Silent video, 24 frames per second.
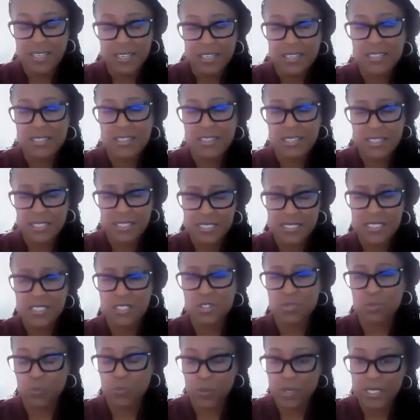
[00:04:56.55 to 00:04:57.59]
And this
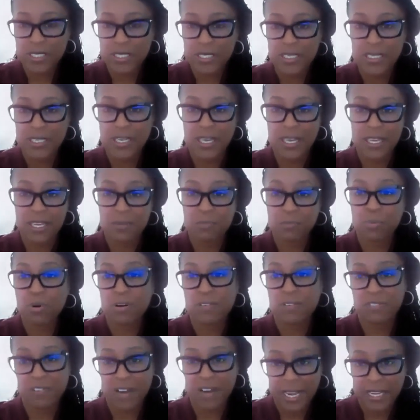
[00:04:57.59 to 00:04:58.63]
is really a
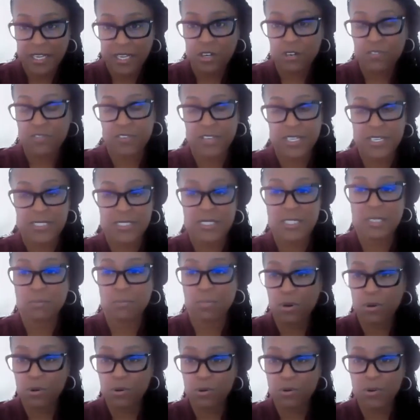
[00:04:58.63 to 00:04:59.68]
provider-facing
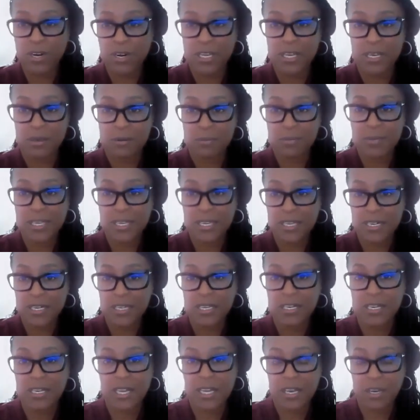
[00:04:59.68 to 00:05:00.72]
program, and
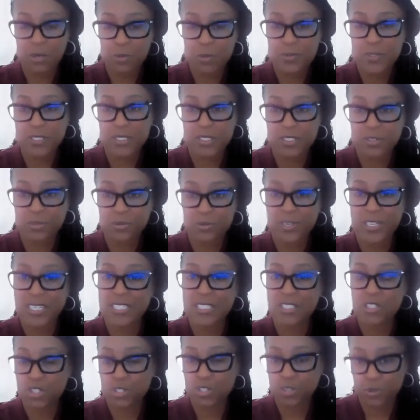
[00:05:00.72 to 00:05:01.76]
it helps to
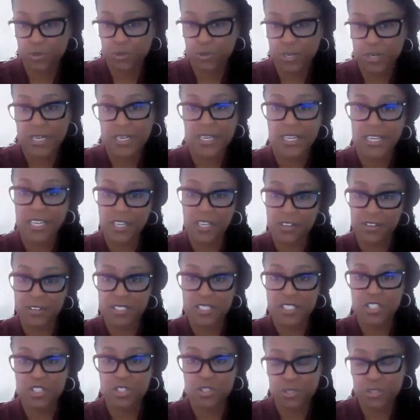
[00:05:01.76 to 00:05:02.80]
ensure
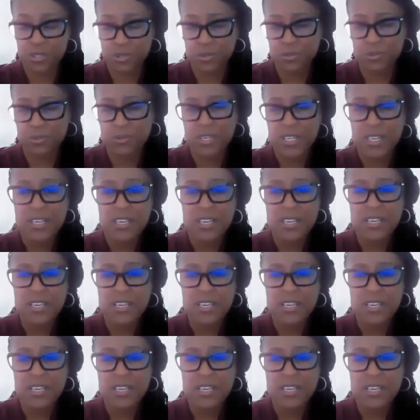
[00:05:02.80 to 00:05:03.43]
adherence to